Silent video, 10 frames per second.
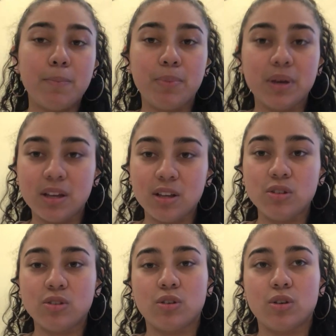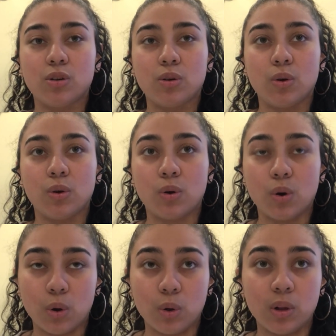biggest
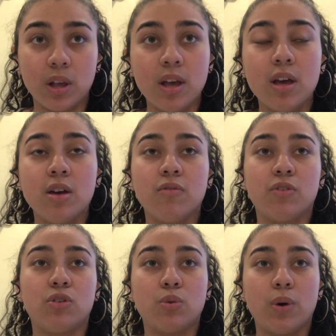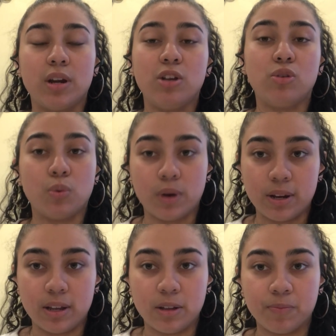goal for
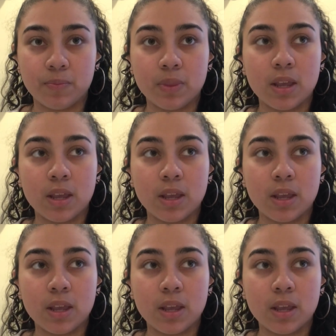2020